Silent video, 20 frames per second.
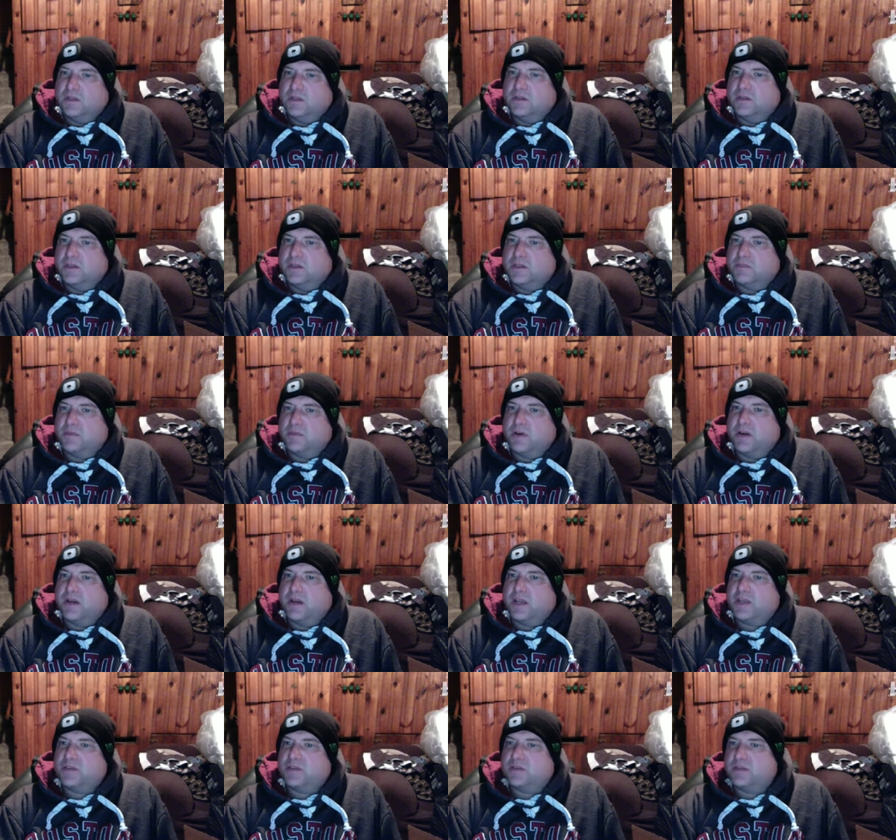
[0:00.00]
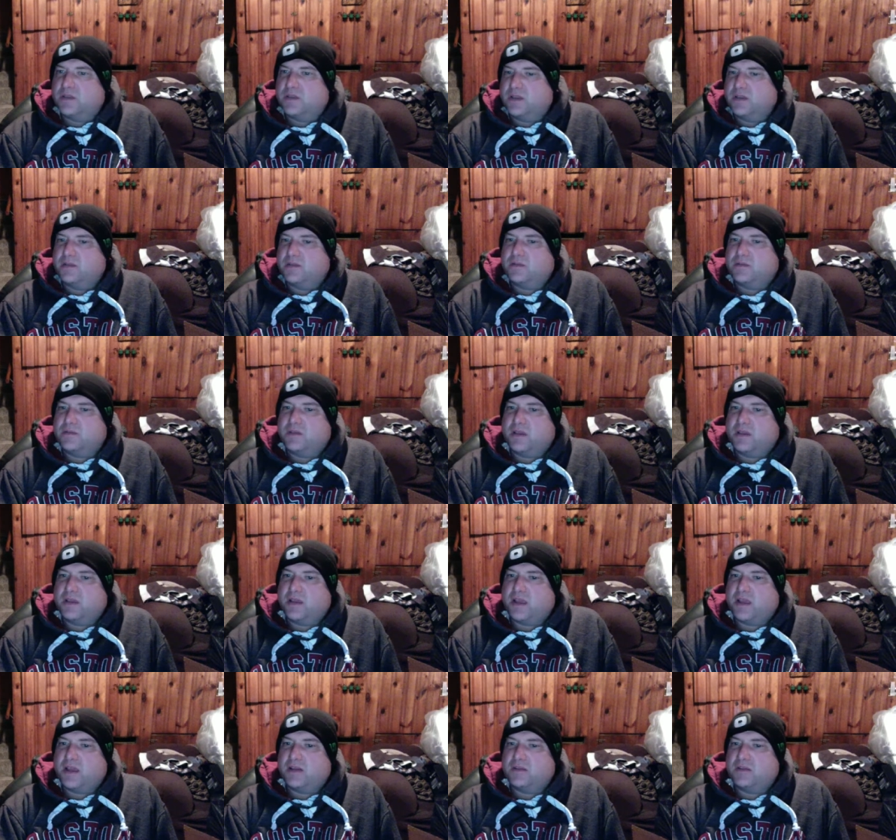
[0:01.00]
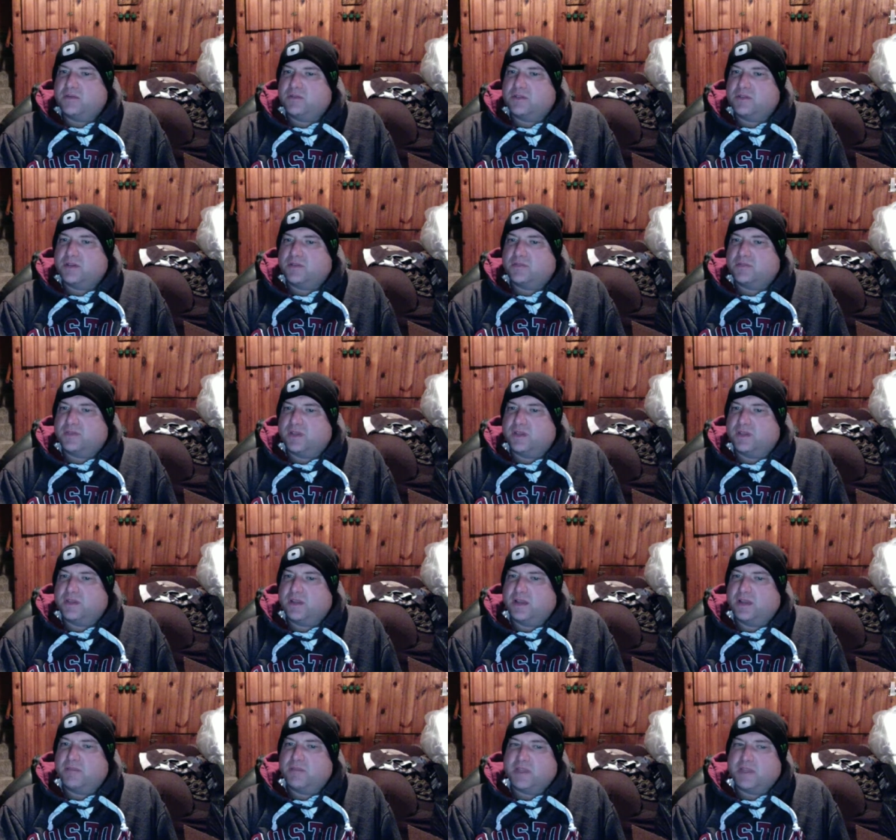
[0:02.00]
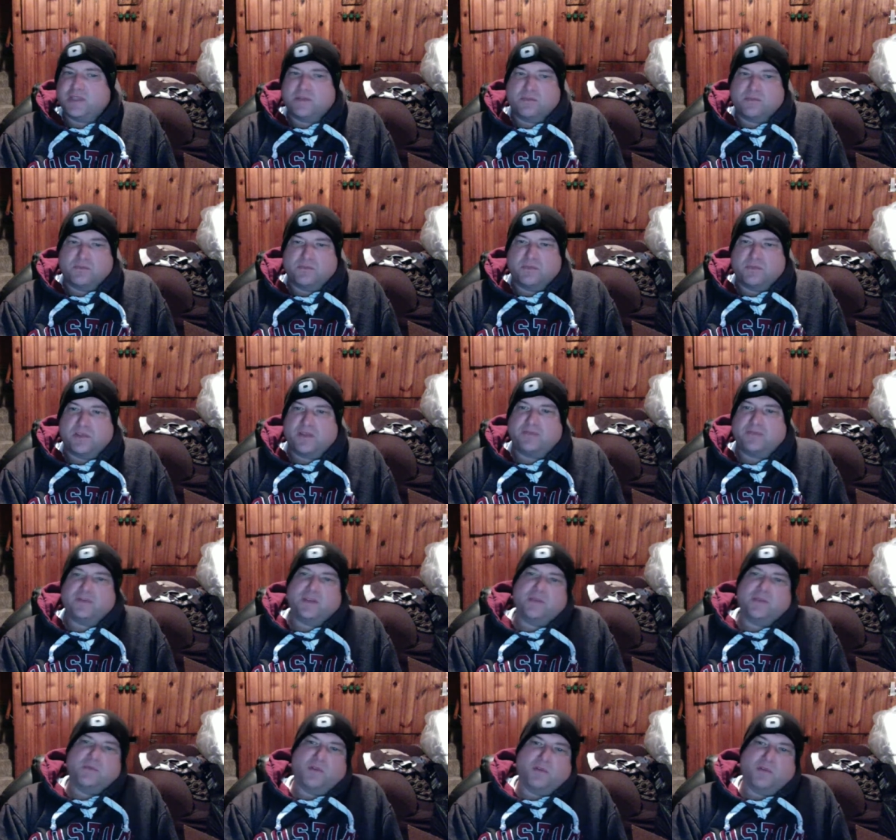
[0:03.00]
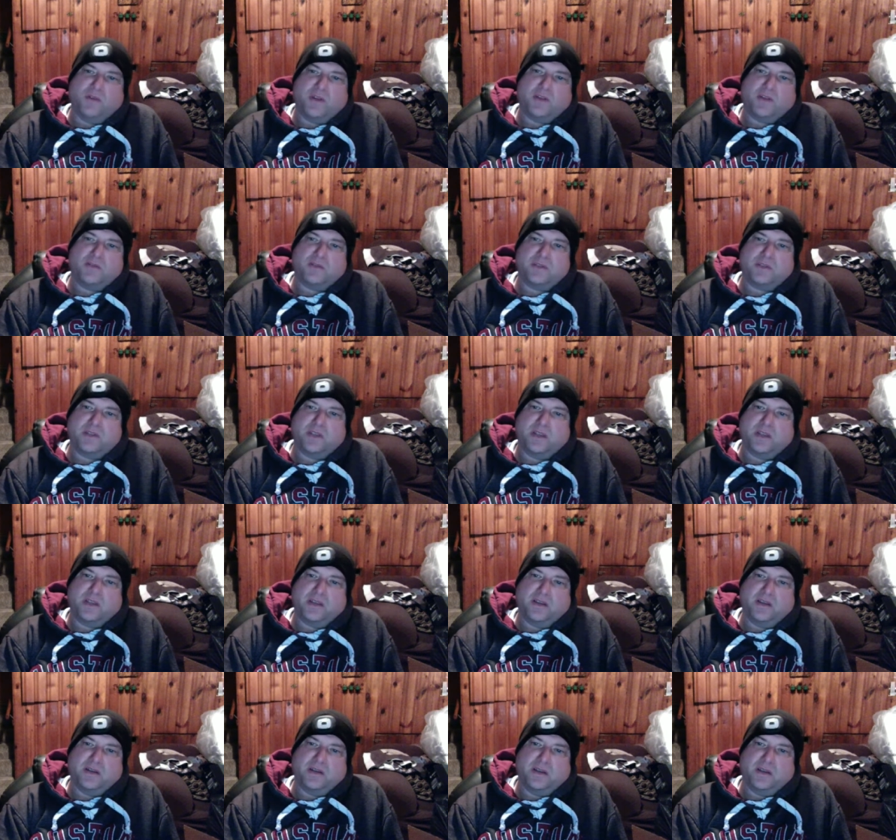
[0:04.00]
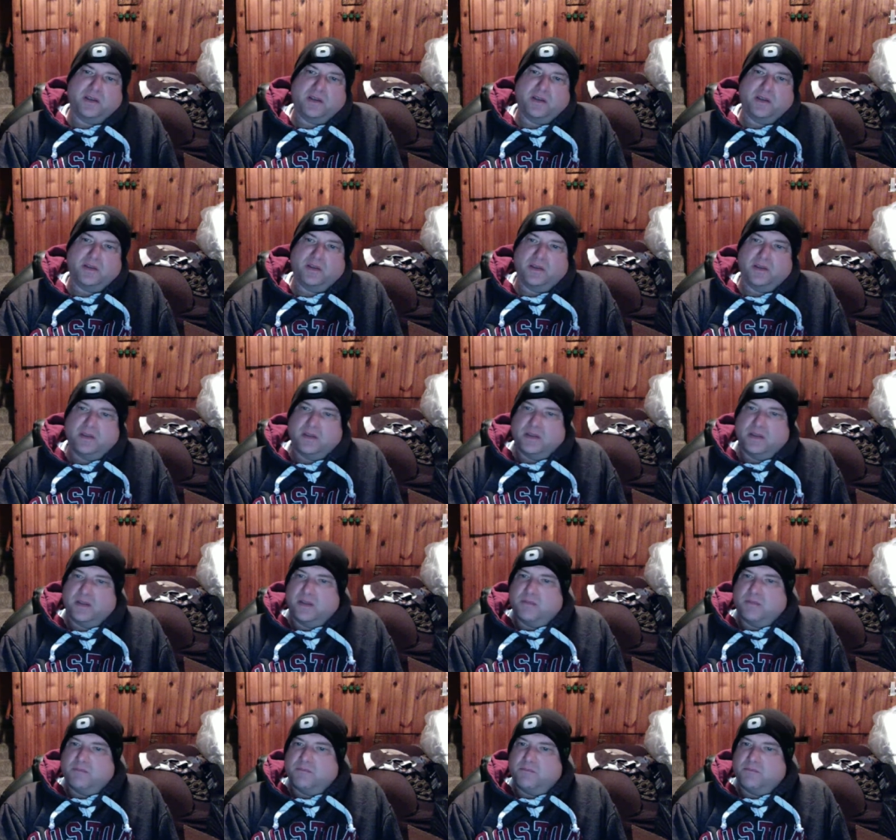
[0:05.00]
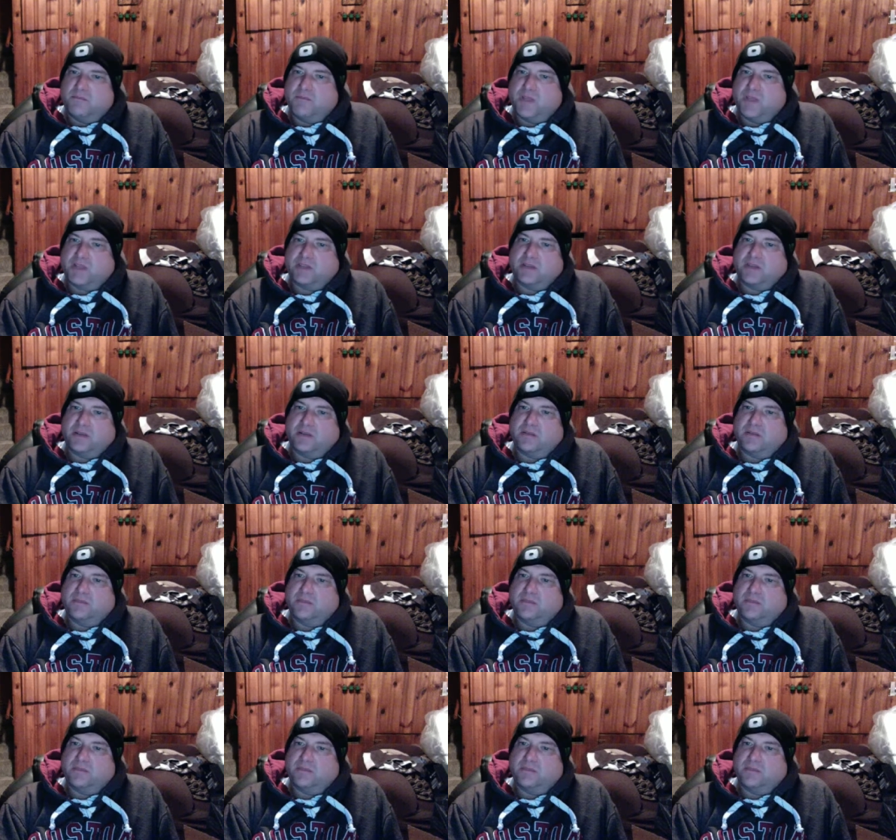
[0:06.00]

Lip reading: It's pretty nice when they add new stuff like that. It makes them definitely more interesting and makes the